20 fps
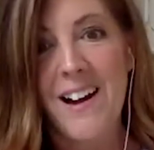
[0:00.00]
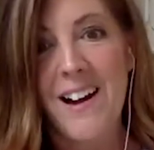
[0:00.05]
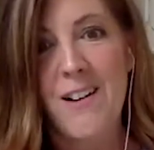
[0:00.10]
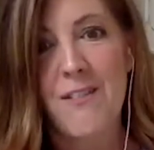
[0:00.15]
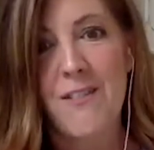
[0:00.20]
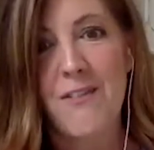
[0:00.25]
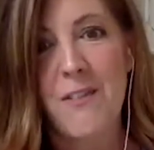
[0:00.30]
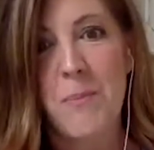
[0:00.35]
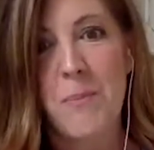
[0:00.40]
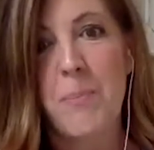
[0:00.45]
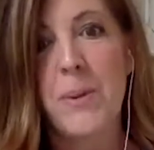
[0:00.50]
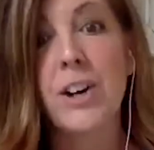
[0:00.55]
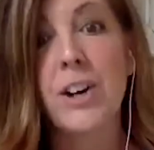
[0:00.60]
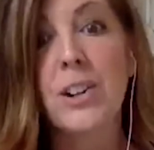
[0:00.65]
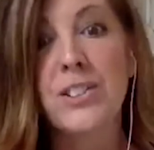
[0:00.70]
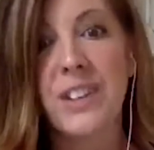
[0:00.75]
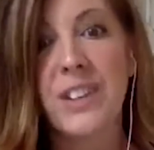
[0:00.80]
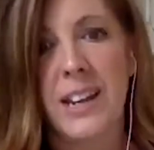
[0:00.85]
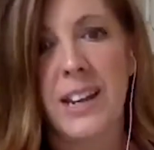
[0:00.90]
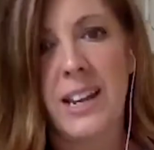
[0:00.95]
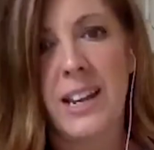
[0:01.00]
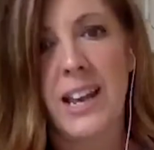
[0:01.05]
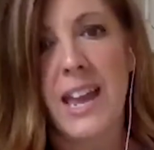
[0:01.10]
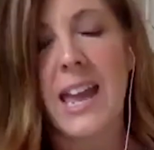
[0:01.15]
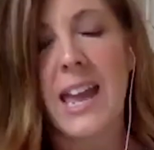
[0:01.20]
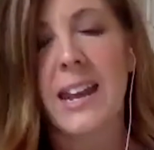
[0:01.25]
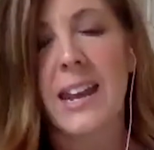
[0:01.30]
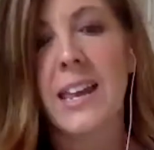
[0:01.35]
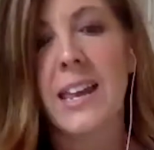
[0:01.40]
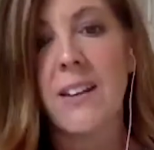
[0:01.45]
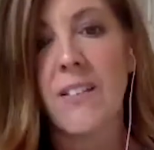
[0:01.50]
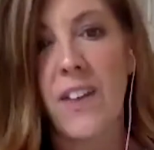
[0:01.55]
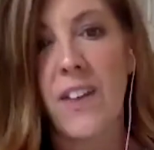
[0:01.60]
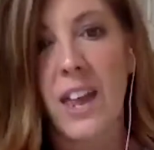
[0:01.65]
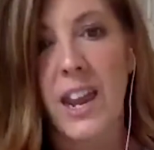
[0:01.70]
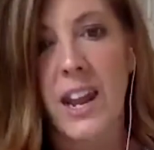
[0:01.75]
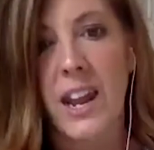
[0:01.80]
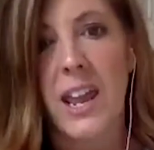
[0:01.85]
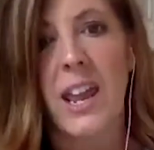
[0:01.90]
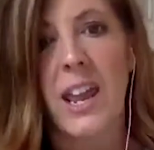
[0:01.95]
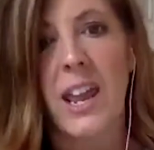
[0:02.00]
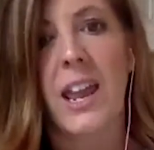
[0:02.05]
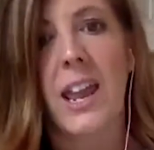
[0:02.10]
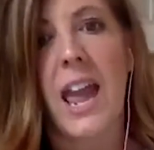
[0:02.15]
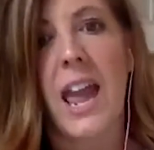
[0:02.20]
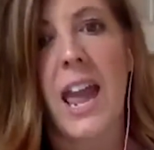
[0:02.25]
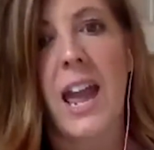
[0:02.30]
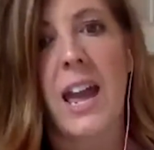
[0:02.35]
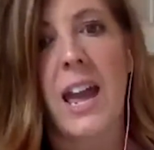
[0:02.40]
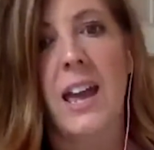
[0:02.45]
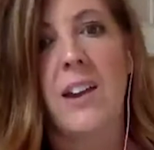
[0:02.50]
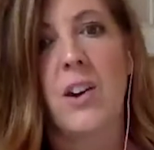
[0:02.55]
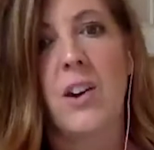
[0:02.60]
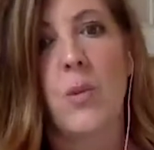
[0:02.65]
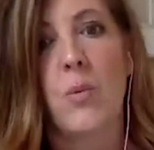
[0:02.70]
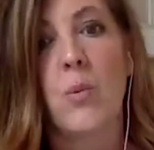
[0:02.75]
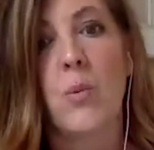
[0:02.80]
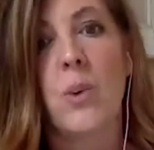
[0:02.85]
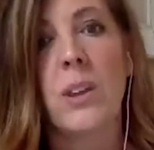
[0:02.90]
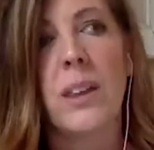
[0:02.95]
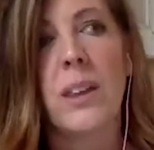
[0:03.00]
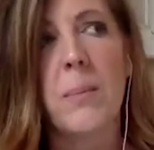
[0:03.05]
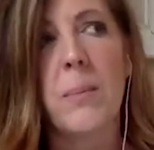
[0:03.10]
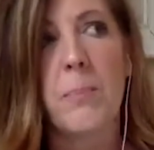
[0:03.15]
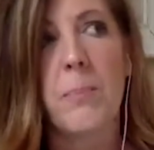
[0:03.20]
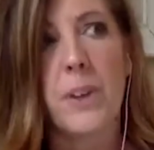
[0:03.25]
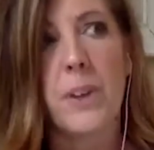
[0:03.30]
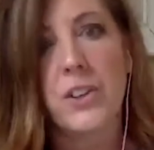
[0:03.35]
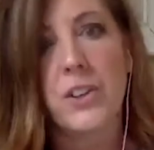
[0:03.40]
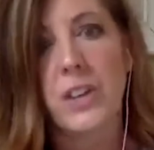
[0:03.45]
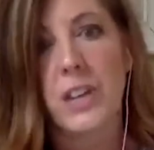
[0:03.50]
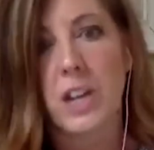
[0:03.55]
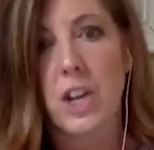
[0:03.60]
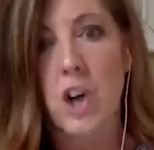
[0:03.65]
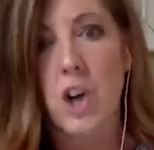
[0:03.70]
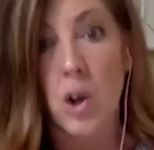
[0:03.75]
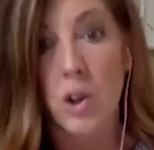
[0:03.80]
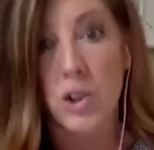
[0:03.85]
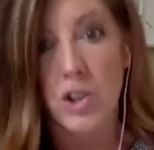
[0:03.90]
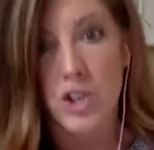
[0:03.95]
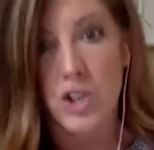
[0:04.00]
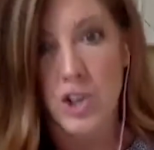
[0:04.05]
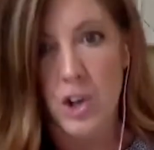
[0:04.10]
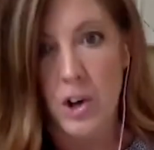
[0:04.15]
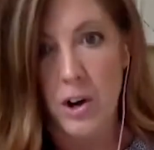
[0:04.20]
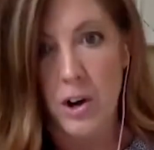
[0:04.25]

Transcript: of building and innovating and really building culture